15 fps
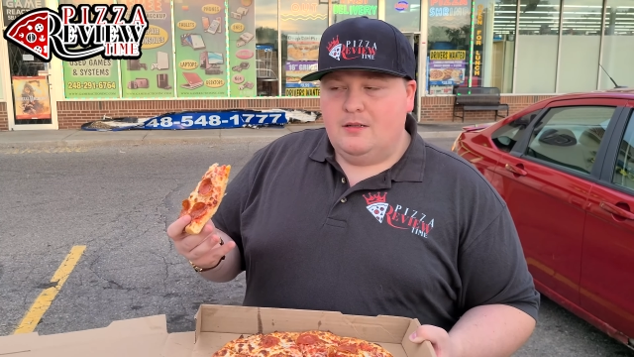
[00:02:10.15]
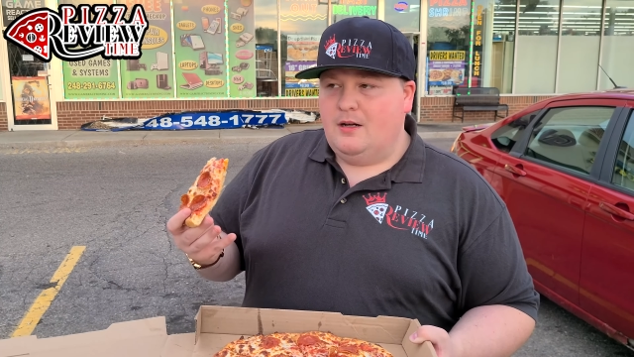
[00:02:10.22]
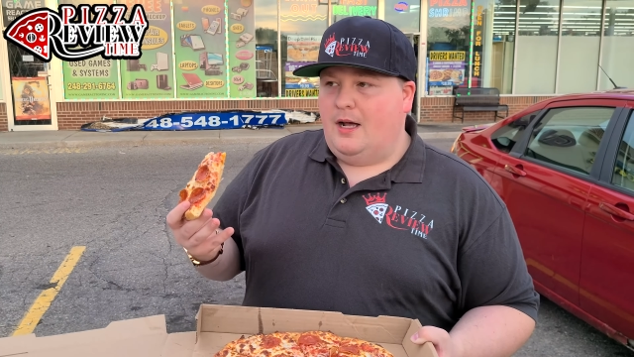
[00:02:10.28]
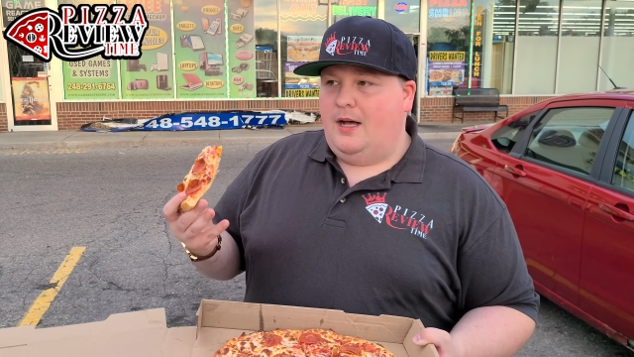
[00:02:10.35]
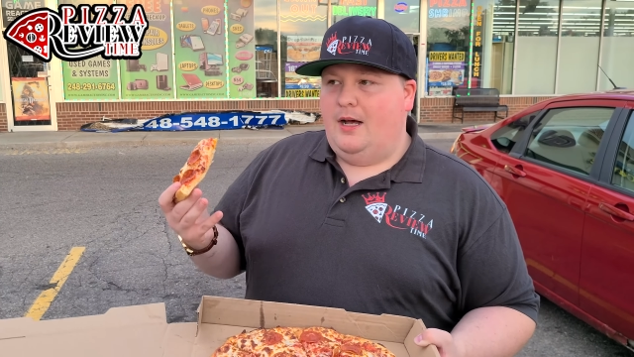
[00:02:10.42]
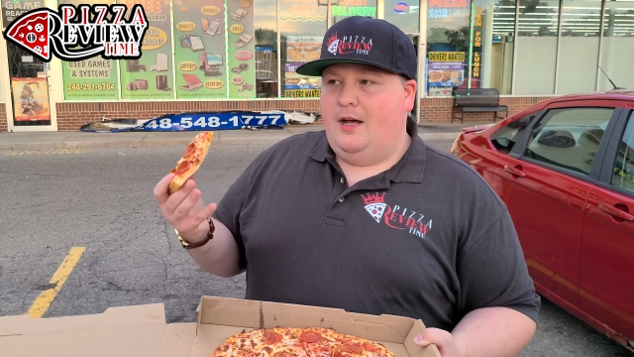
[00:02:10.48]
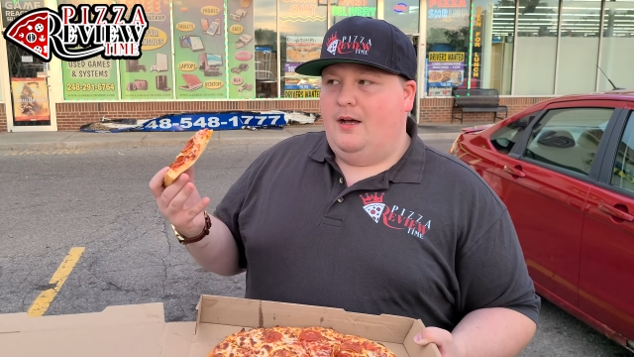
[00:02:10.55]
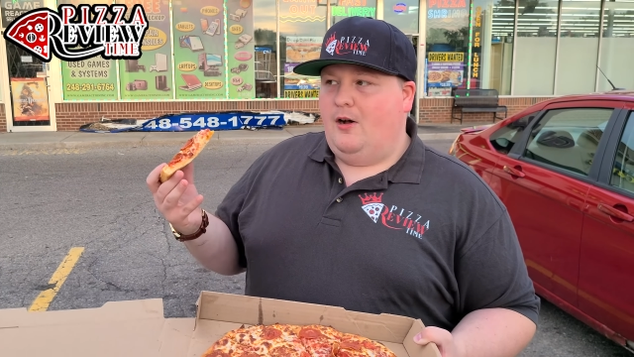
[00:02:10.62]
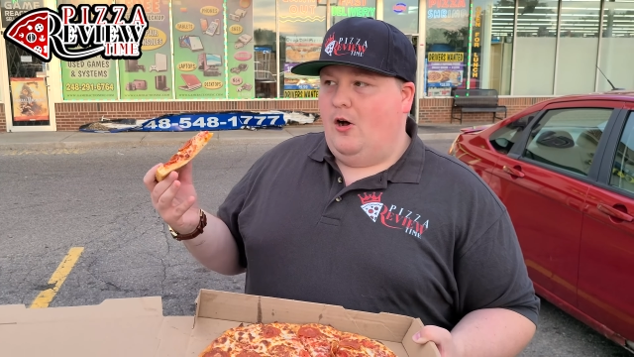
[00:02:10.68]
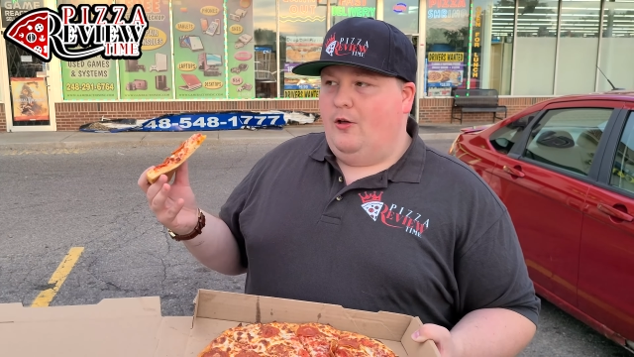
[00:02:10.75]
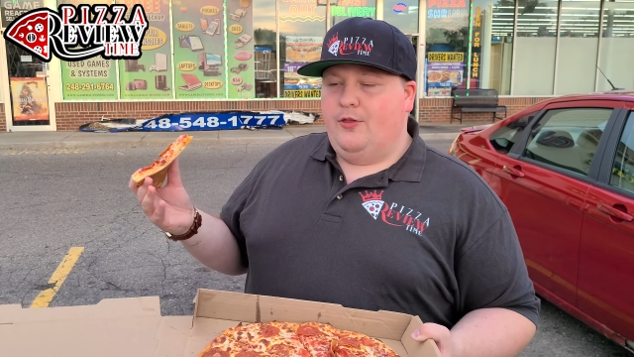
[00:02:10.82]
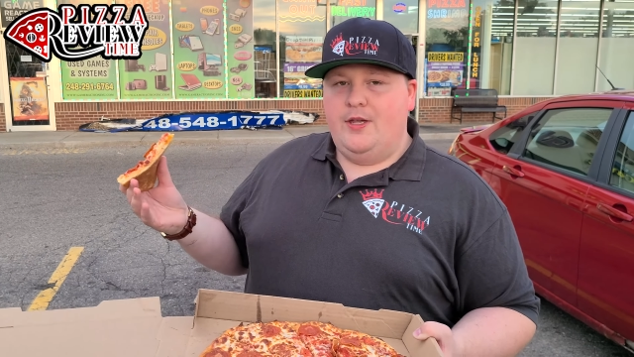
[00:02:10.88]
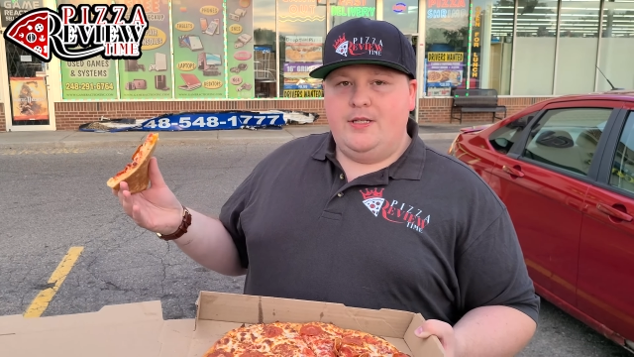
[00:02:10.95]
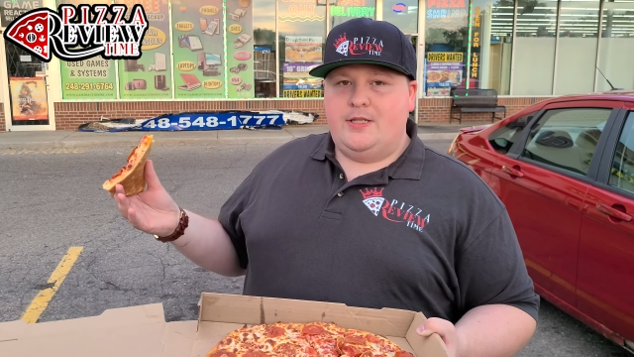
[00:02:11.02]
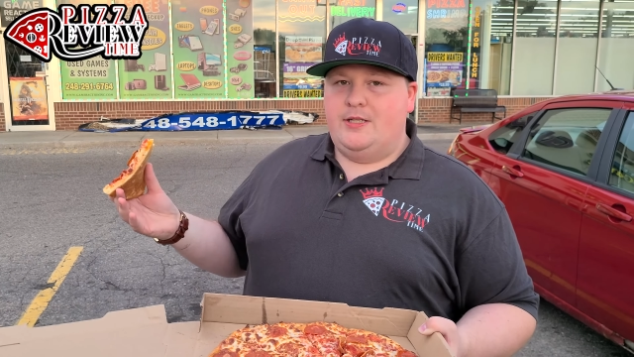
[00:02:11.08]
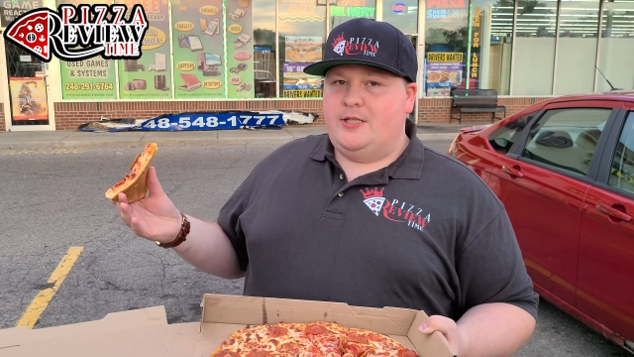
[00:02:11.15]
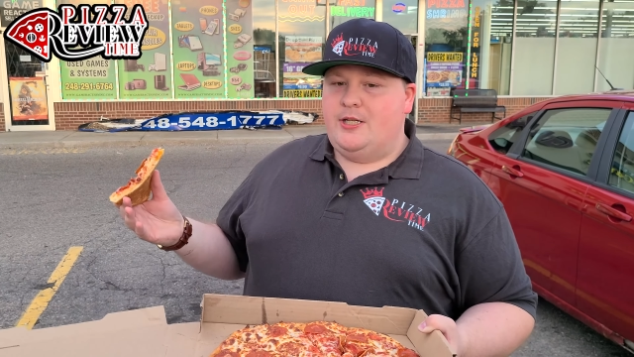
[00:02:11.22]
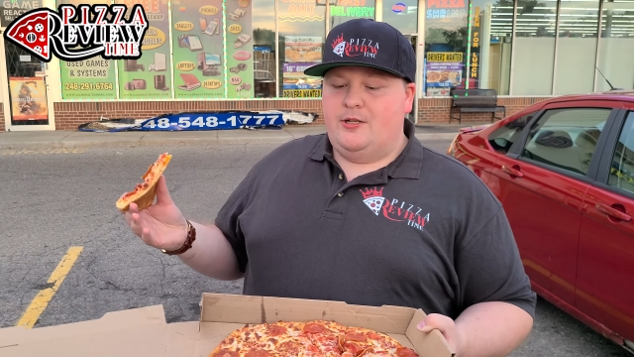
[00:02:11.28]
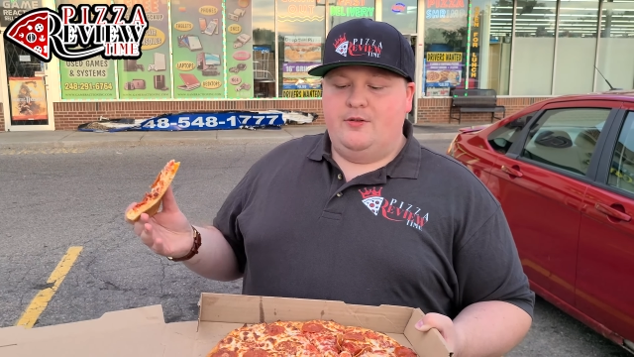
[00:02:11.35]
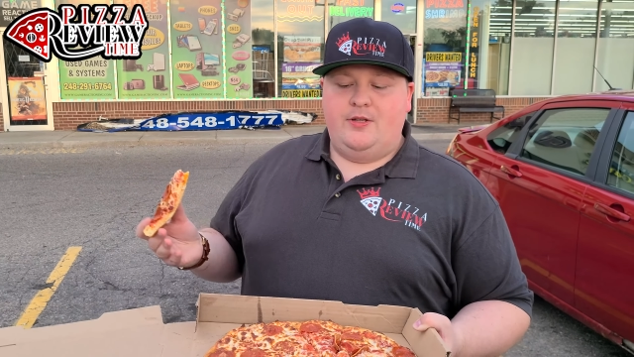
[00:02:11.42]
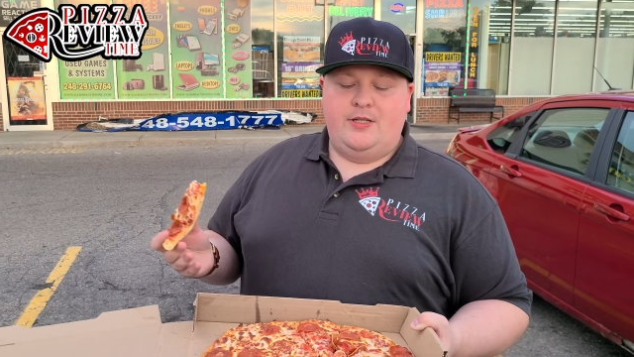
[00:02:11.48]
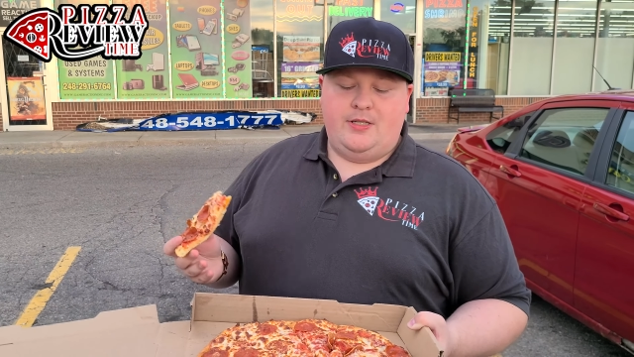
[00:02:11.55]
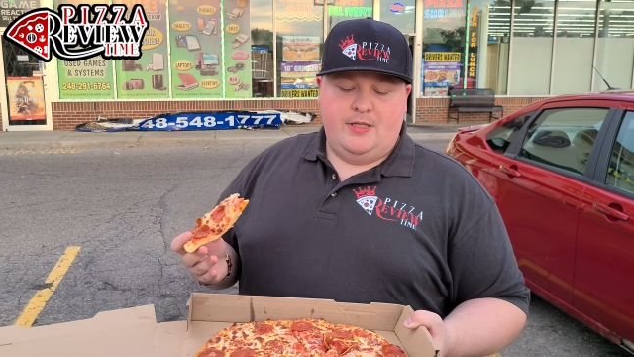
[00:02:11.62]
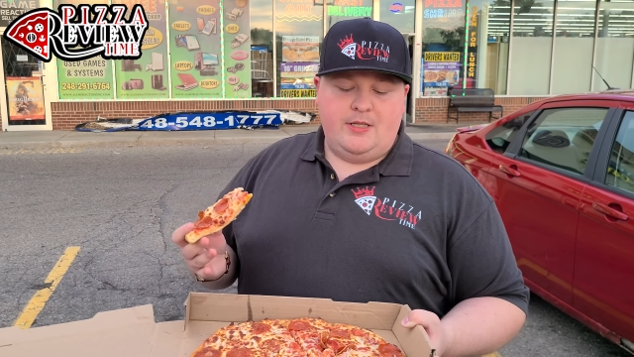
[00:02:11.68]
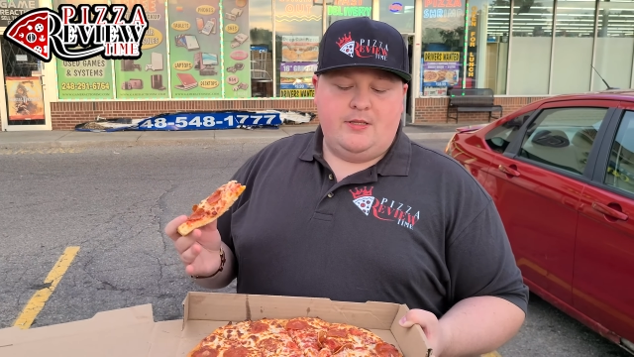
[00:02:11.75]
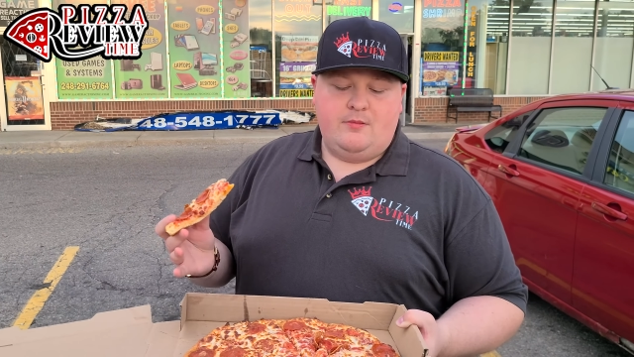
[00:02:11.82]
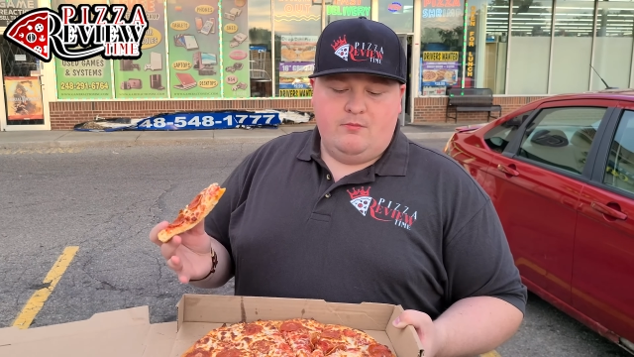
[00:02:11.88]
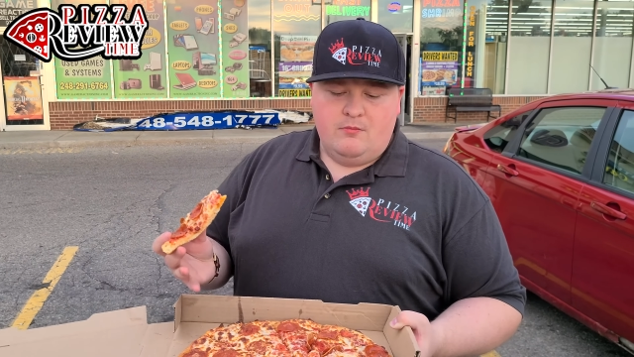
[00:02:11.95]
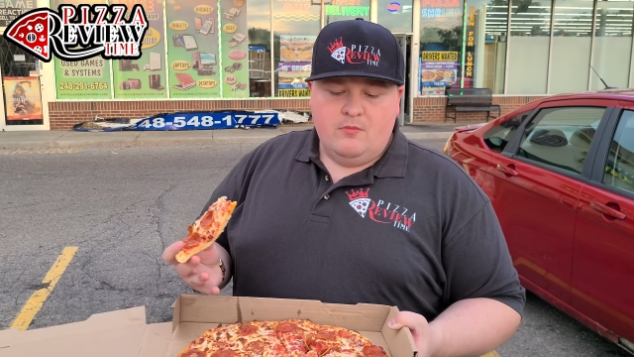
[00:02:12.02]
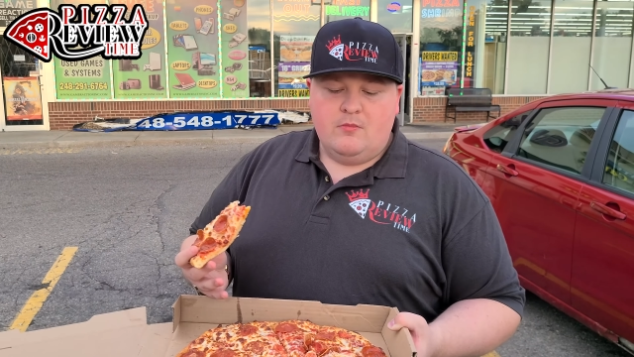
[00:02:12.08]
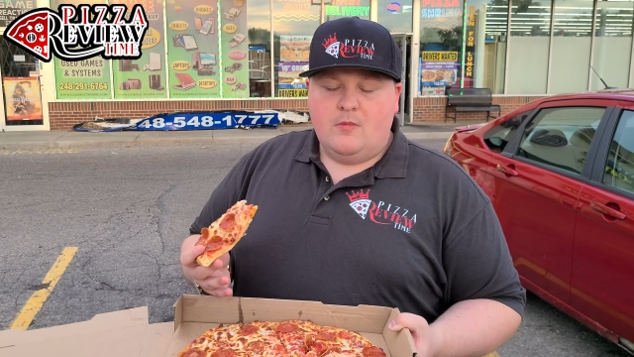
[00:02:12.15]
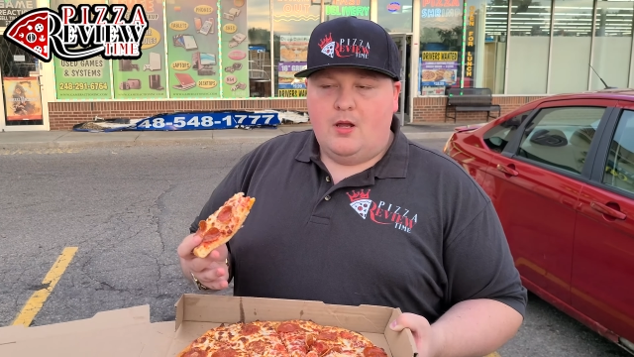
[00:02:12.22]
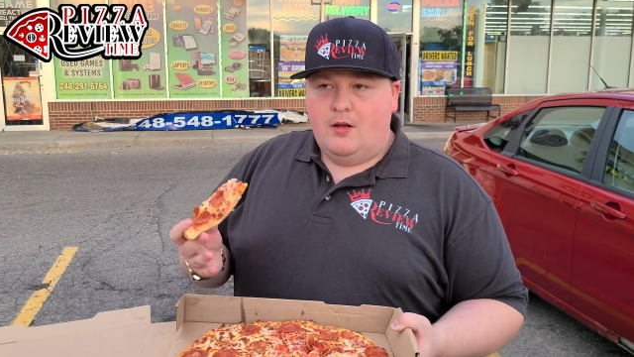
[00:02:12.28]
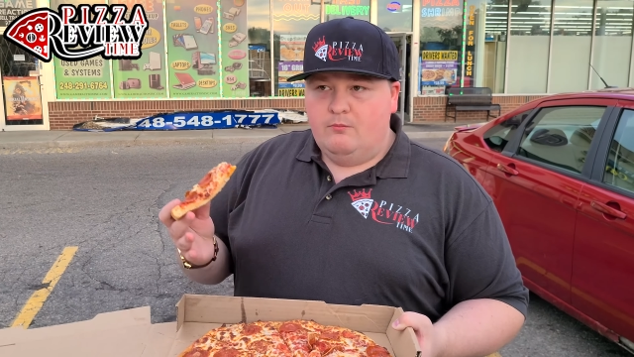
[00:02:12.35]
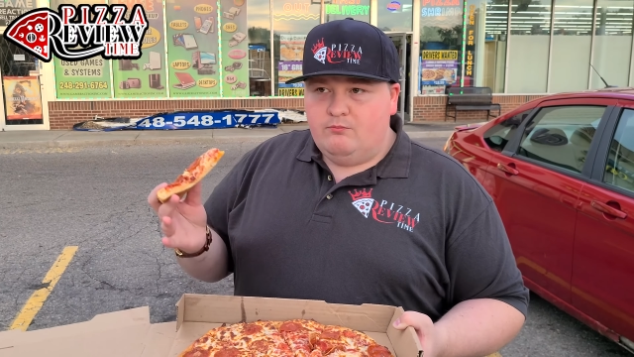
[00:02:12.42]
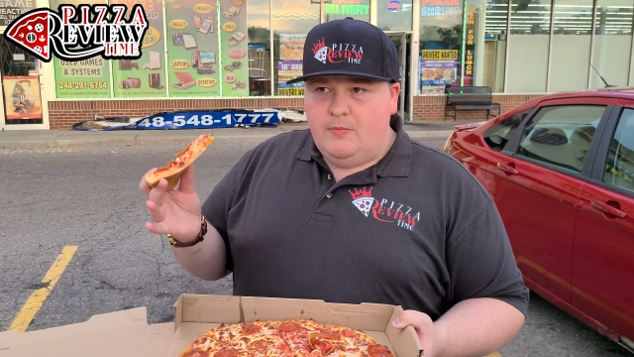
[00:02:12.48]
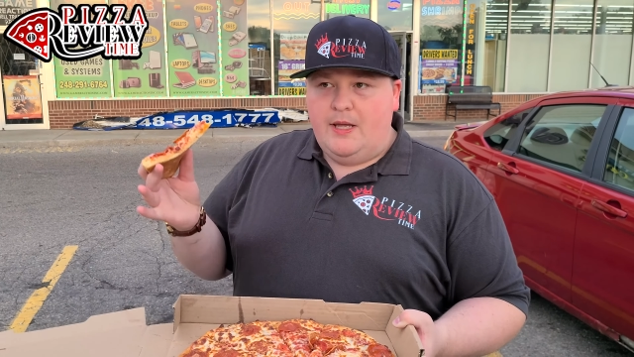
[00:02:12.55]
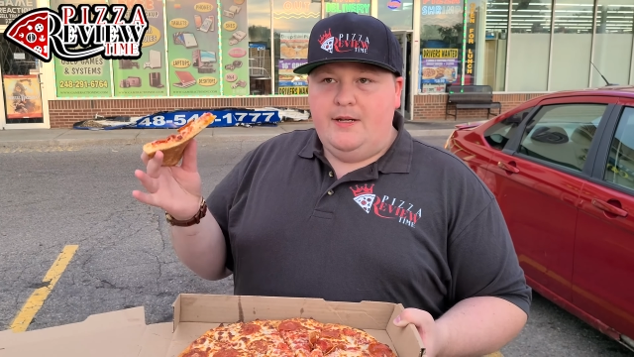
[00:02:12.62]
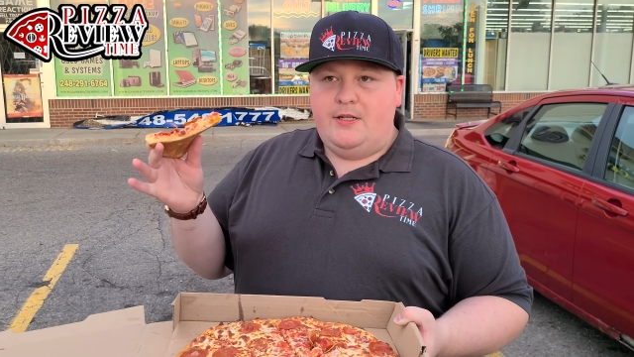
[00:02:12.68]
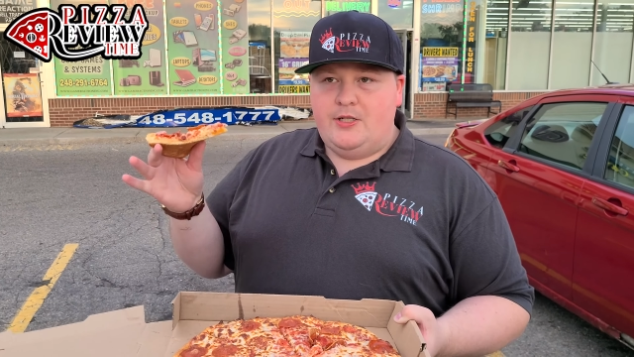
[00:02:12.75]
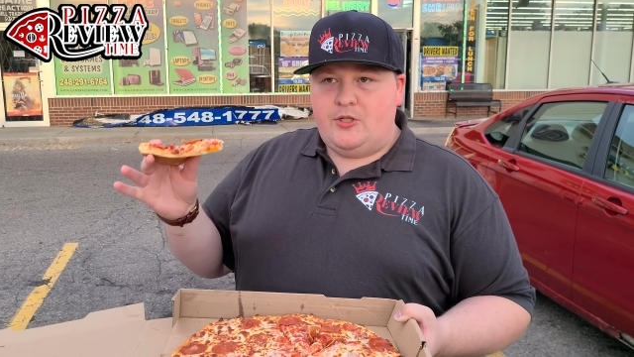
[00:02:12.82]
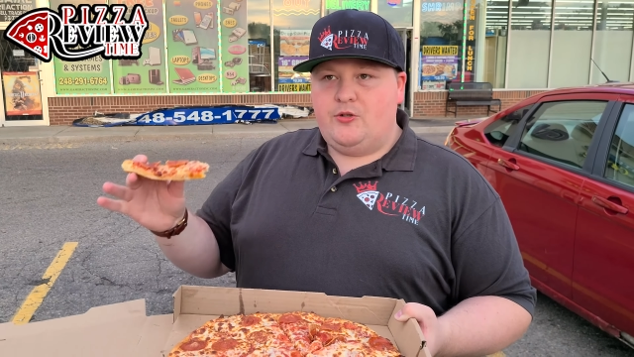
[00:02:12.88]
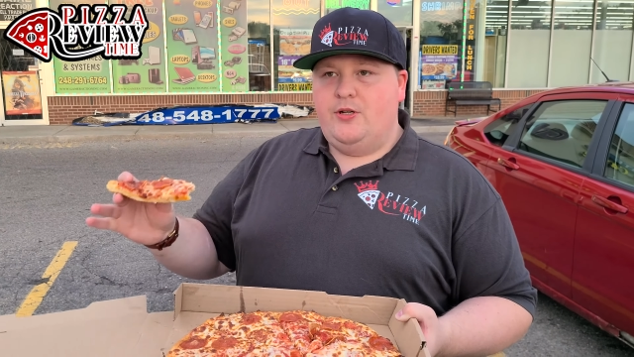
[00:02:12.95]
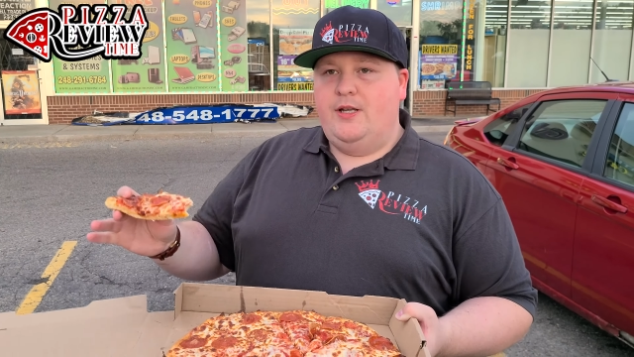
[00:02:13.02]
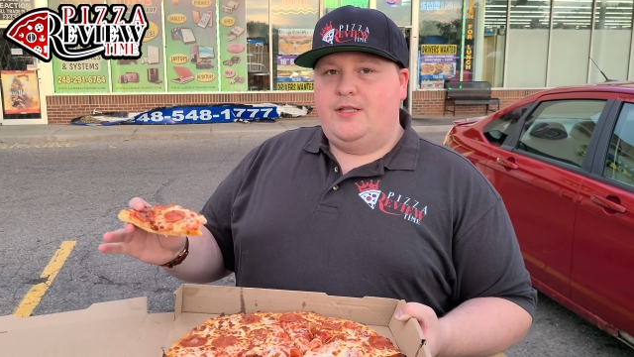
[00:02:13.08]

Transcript: Uh, all things considered, this is industry.